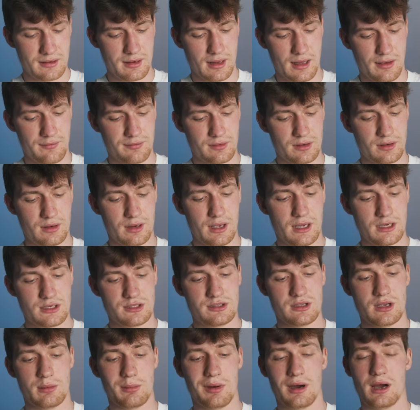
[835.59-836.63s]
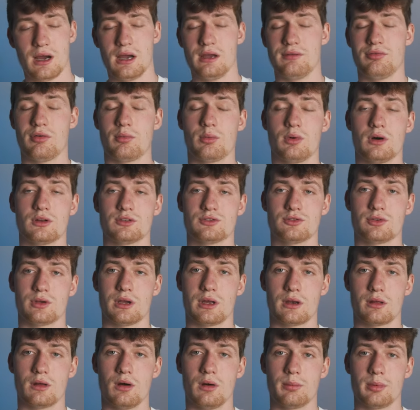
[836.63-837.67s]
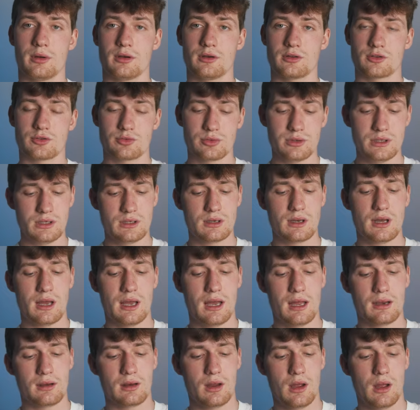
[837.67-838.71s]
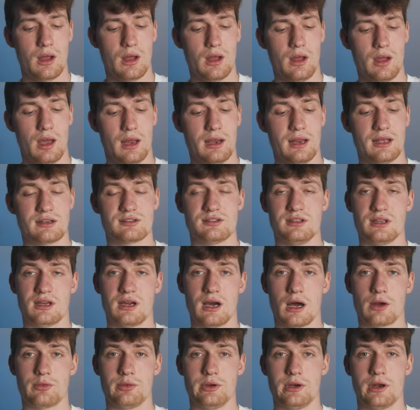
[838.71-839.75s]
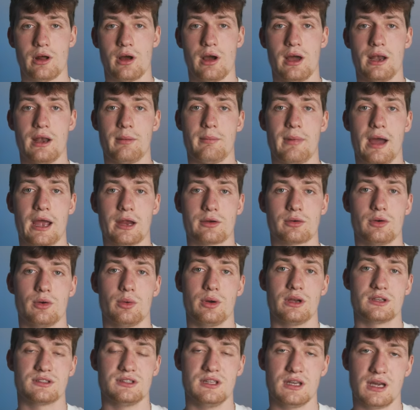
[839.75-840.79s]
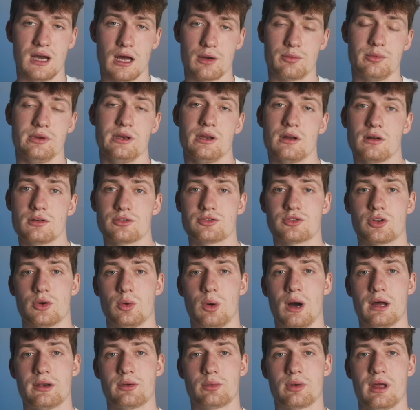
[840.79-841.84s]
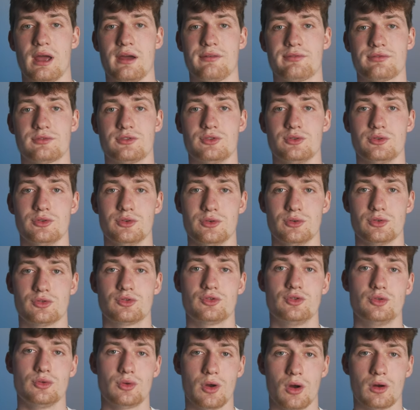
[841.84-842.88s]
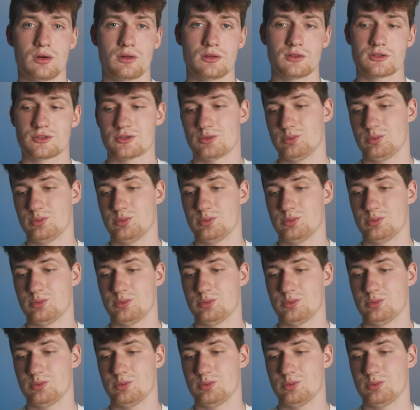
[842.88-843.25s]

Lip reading: it have an HDMI if I want to get it up on the screen, and an SD card reader and a micro SD card reader, so I don't have to use 2 dongles,